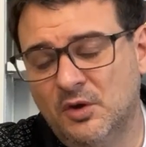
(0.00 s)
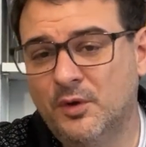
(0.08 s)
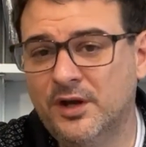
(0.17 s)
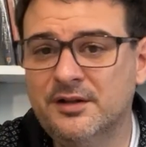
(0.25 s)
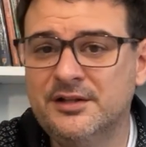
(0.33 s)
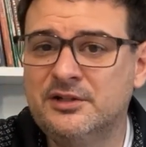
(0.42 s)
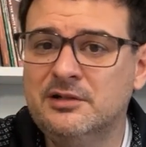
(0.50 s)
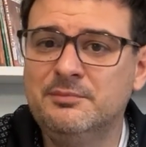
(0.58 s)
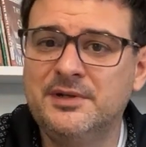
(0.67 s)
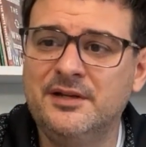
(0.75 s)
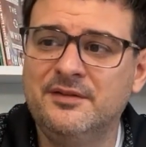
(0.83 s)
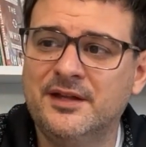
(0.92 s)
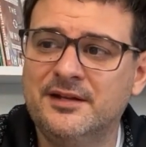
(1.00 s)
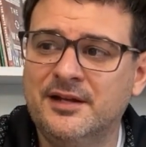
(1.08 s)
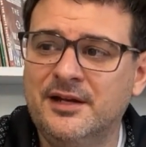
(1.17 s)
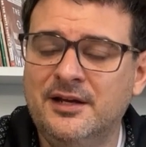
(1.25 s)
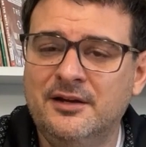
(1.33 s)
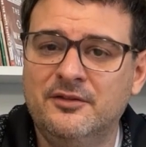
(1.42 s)
Well, it could be that
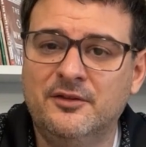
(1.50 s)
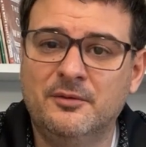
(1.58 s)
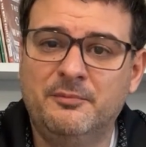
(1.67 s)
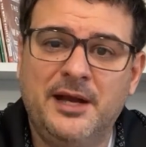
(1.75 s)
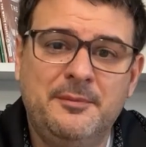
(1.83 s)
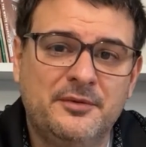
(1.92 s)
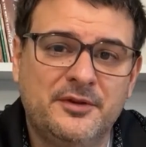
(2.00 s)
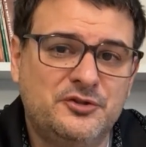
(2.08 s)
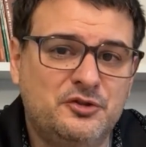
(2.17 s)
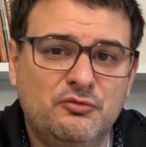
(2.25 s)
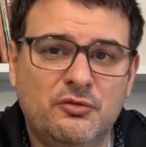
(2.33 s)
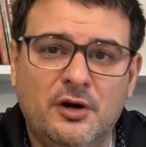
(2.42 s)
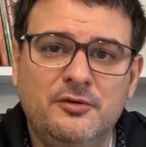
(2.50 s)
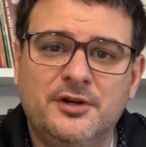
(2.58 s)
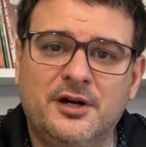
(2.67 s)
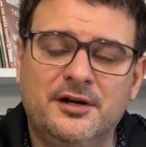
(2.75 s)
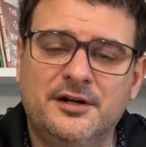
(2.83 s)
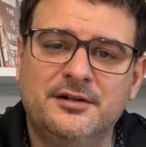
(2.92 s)
the paper that you
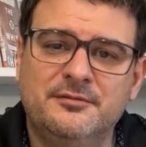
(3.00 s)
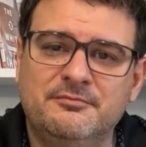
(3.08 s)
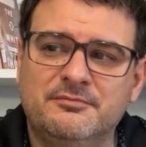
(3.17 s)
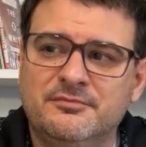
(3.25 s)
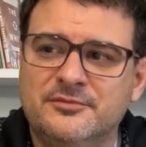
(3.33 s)
wrote on